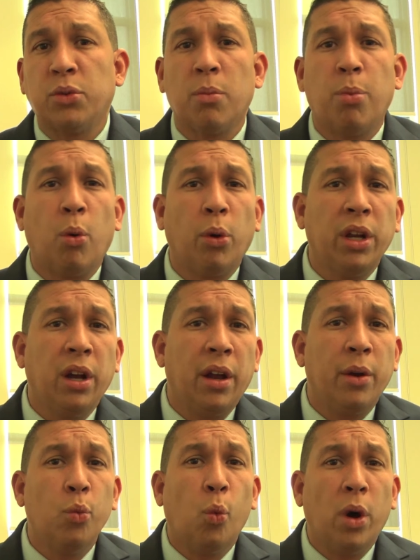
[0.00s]
is reporting
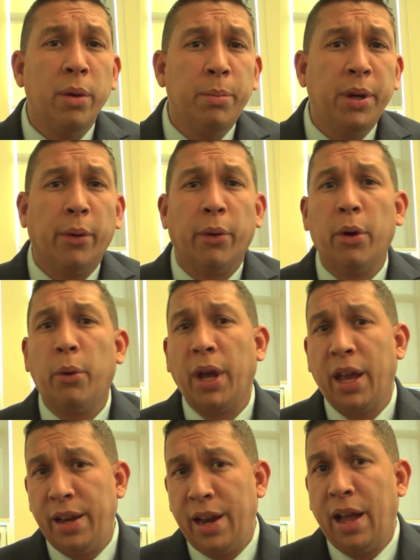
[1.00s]
on one bureau
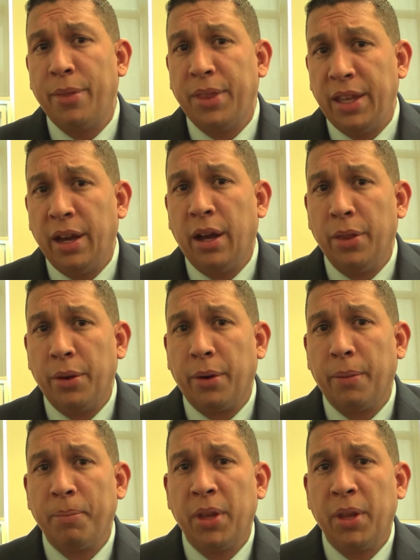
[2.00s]
and not the other.